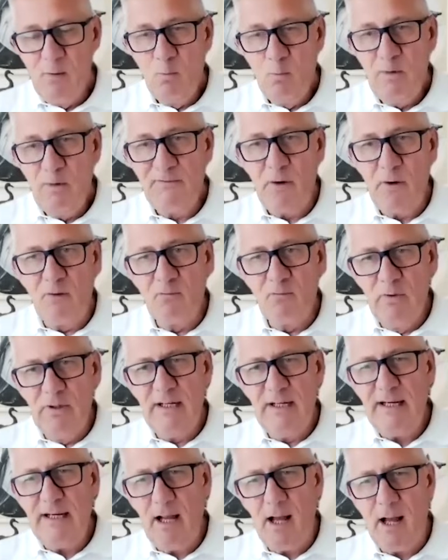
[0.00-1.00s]
We've got
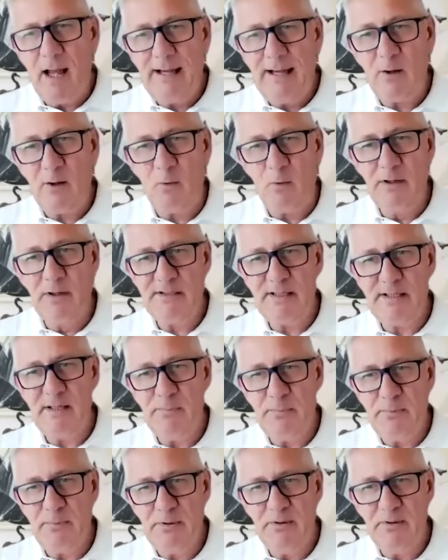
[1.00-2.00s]
really high
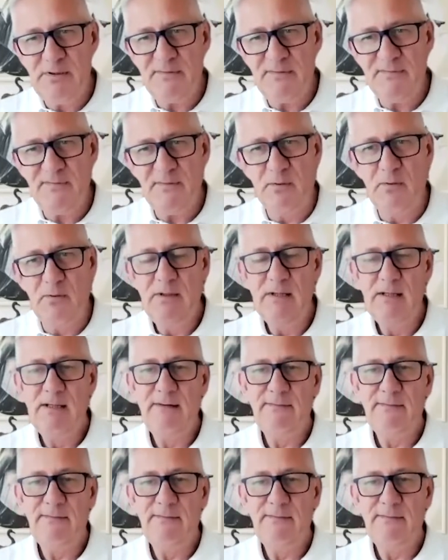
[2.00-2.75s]
quality, beautiful